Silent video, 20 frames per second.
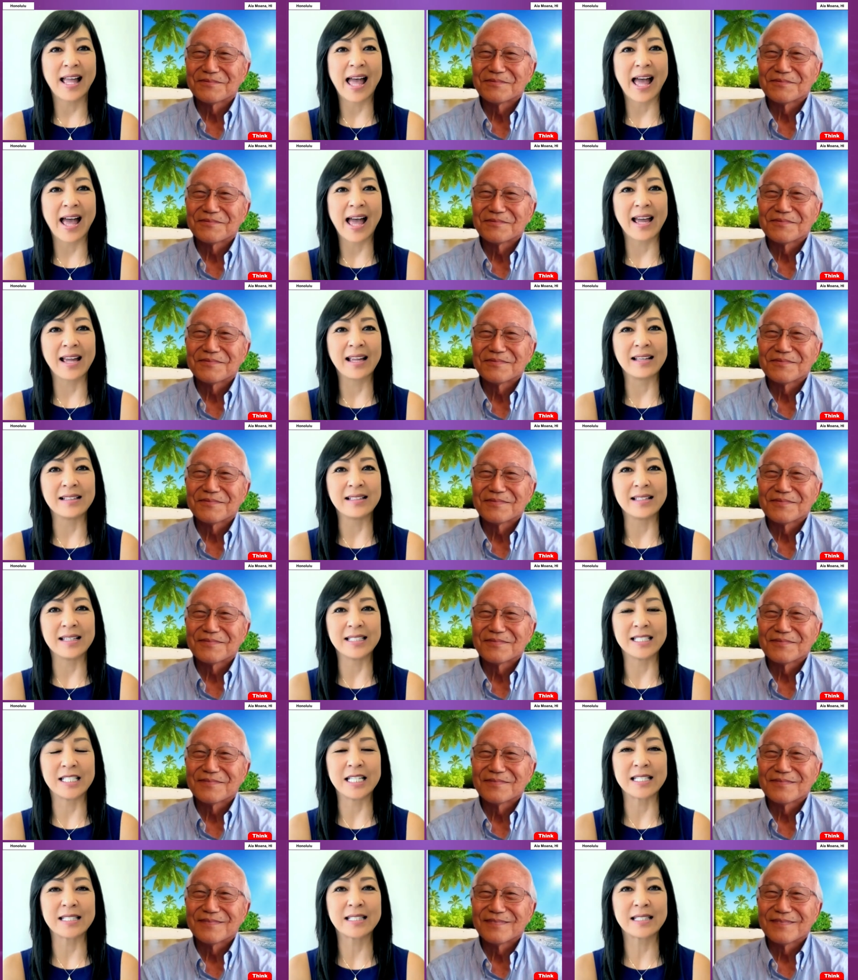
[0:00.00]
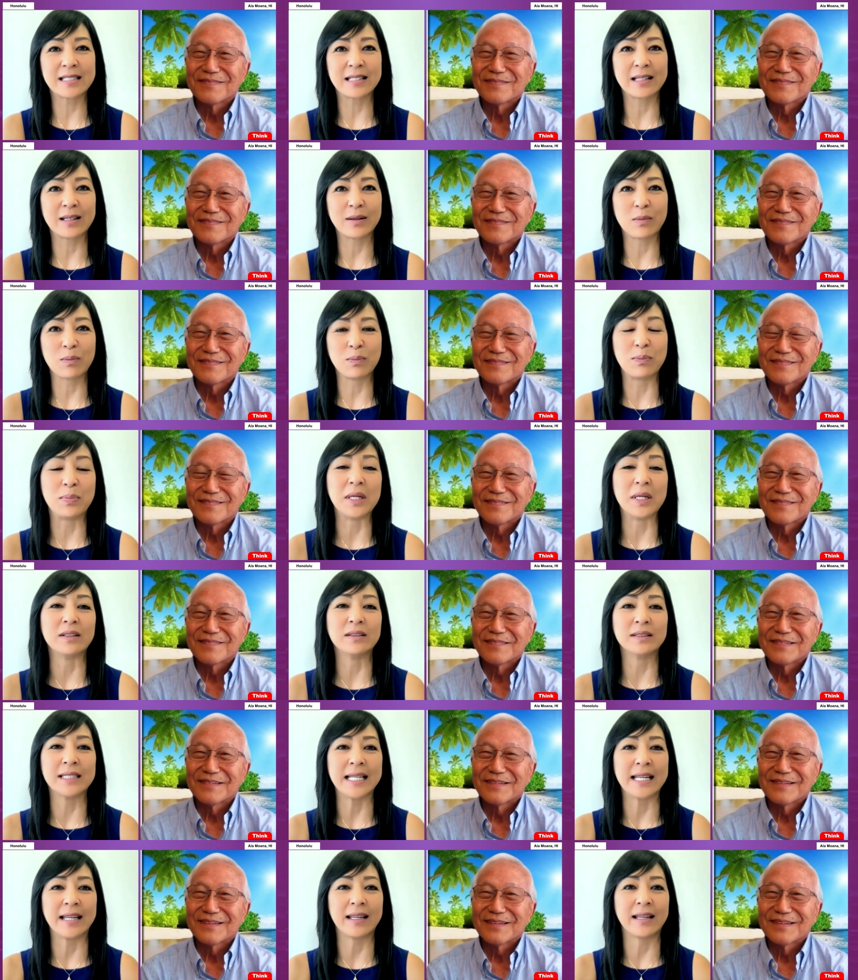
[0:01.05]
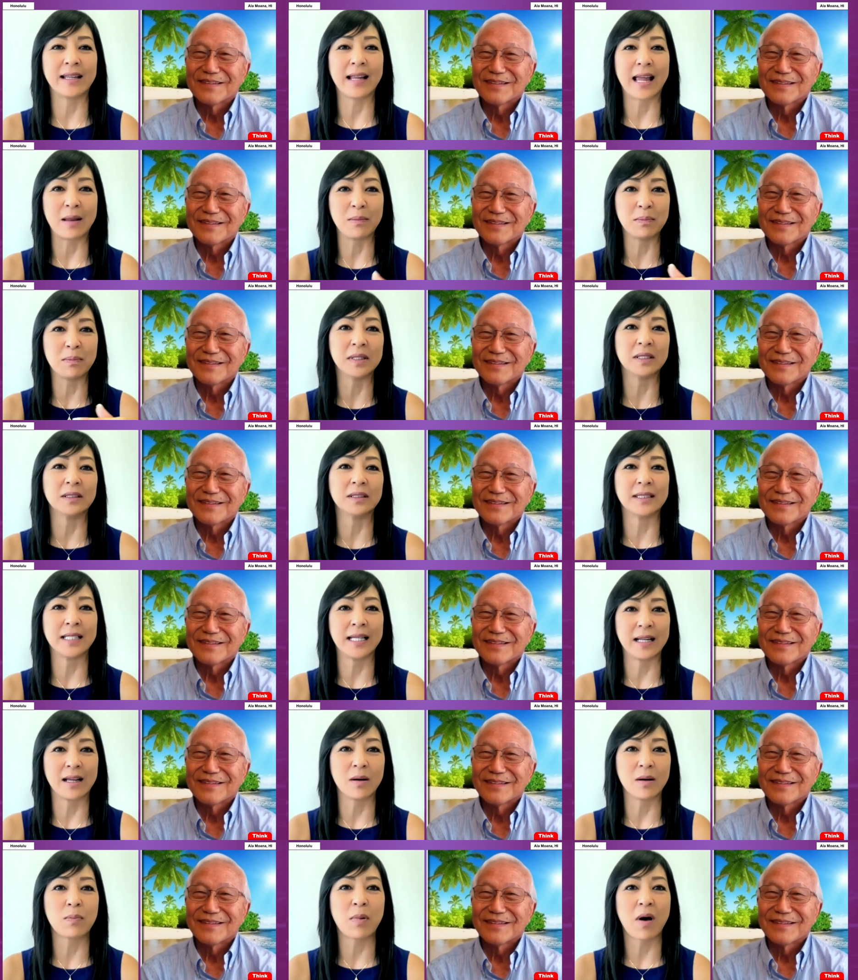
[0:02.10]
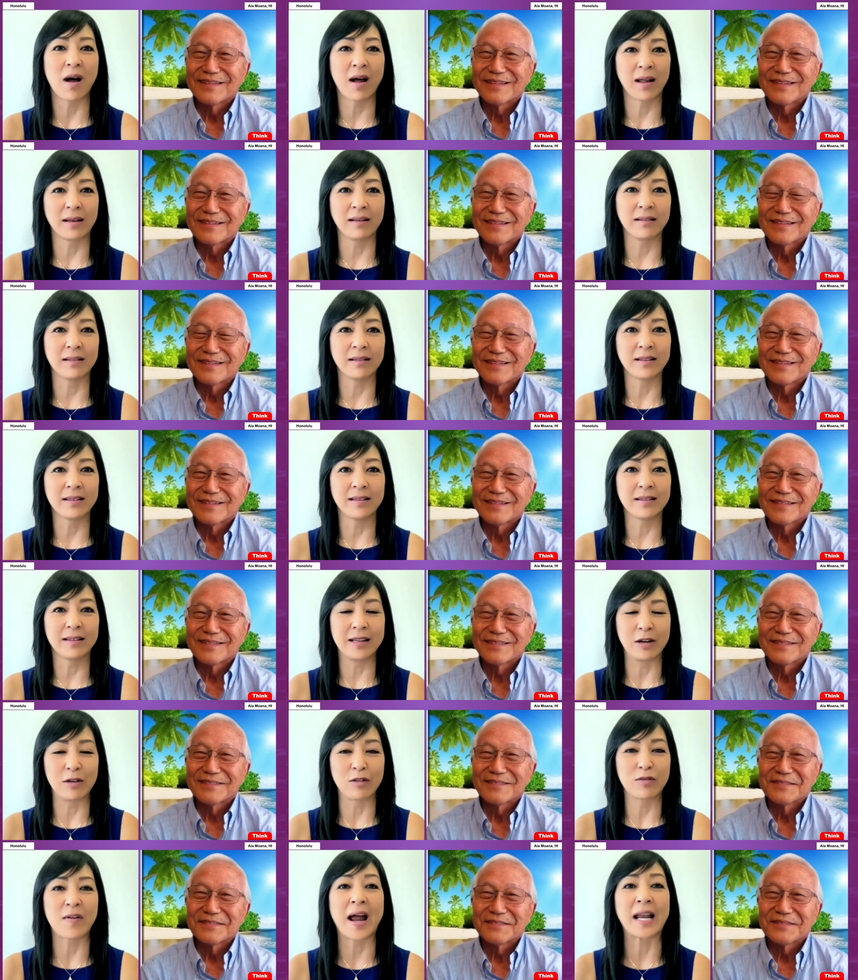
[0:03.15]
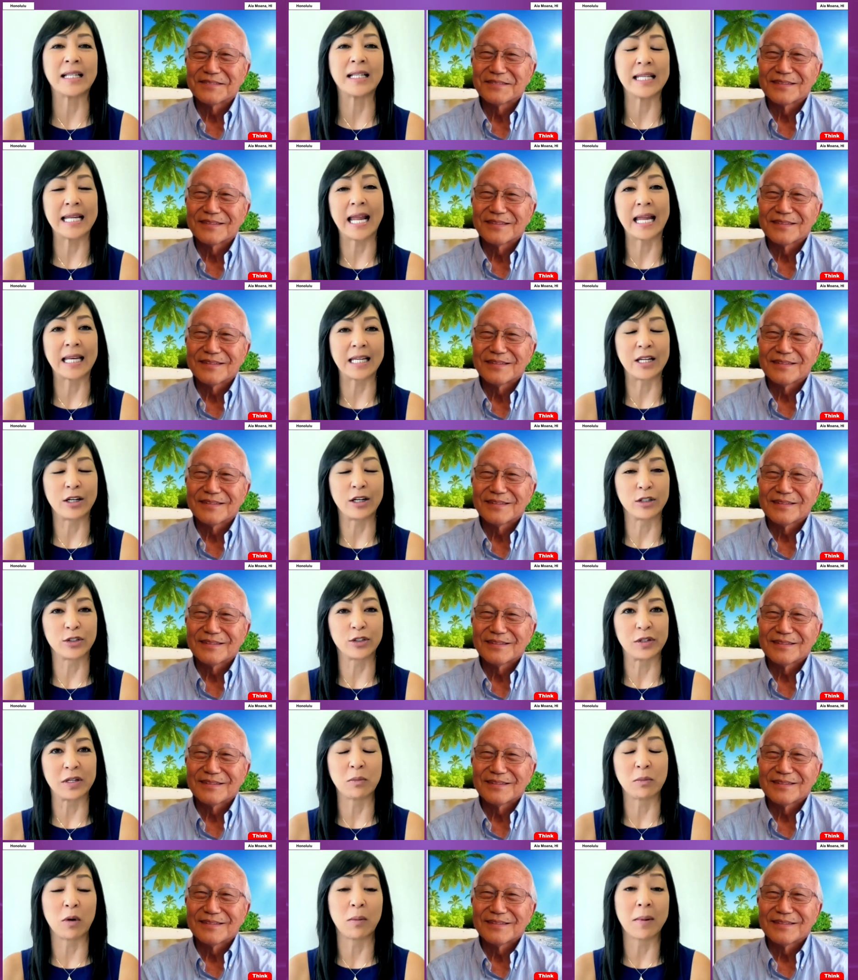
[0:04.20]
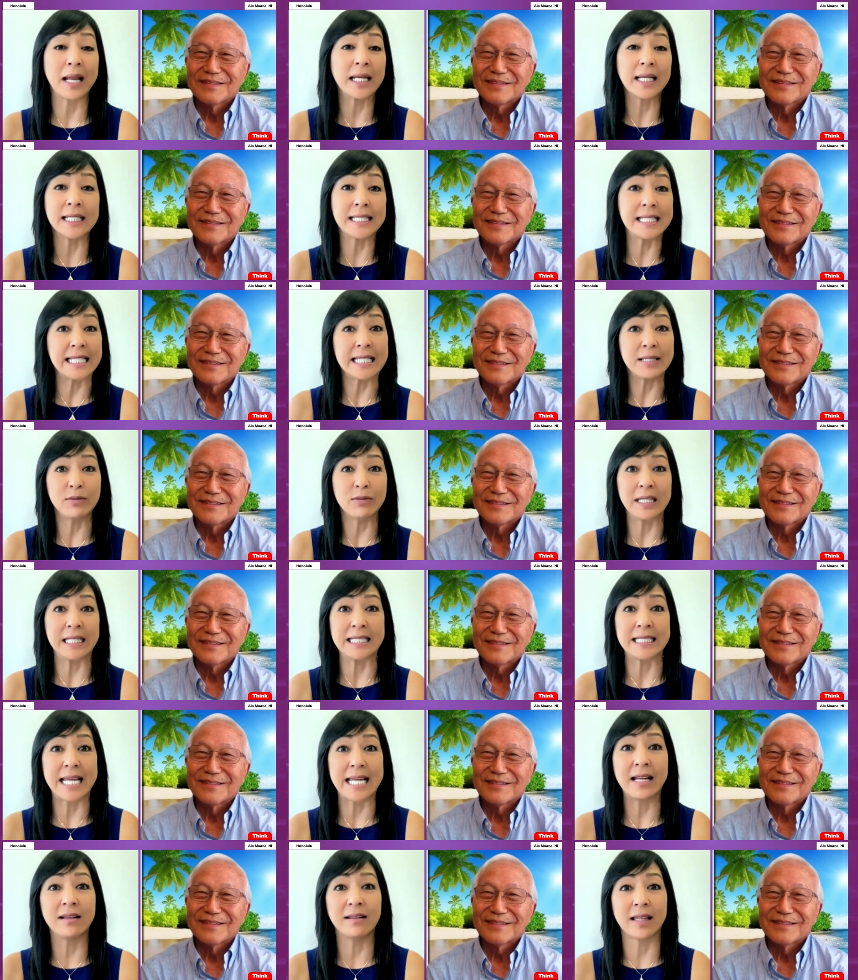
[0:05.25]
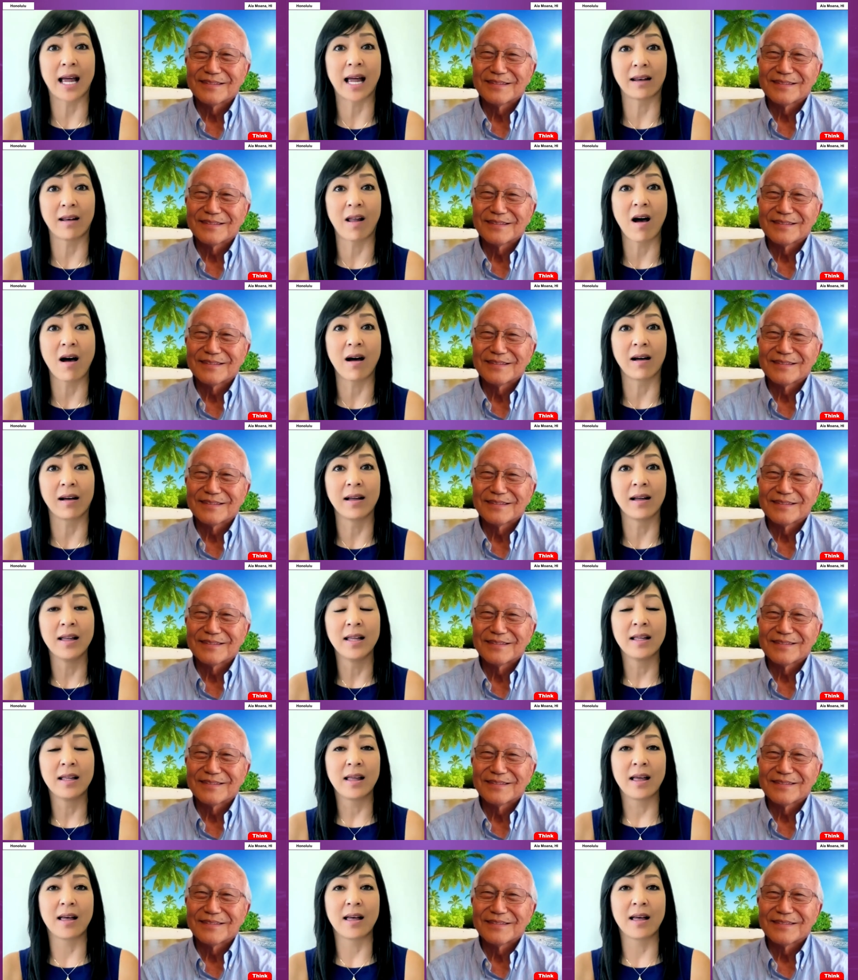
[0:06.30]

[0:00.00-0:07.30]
Speaker 1: and just building and building upon, you know, finally getting your dream home. And it didn't really take you that long.